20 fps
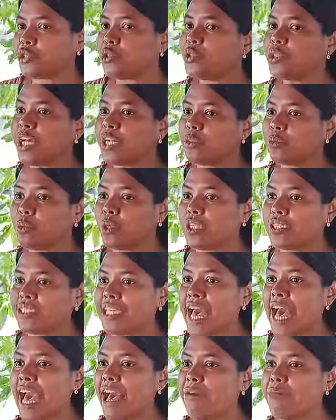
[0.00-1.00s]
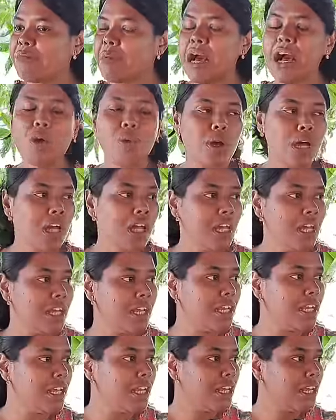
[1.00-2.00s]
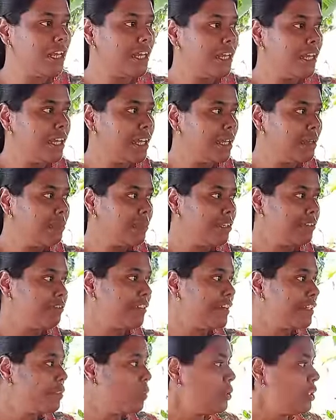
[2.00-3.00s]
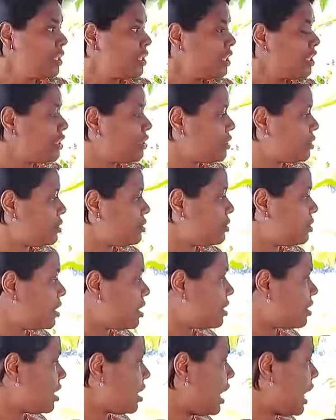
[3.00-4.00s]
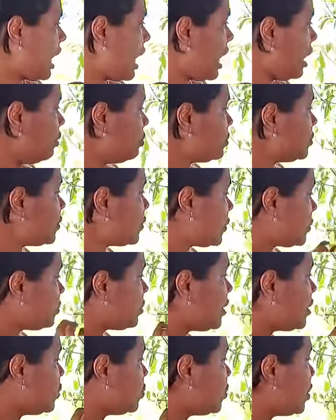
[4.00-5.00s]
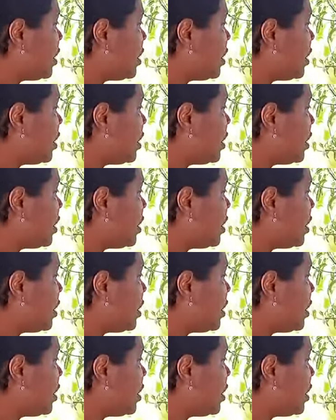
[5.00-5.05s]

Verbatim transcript: you that words have power, but if I don't teach you how to speak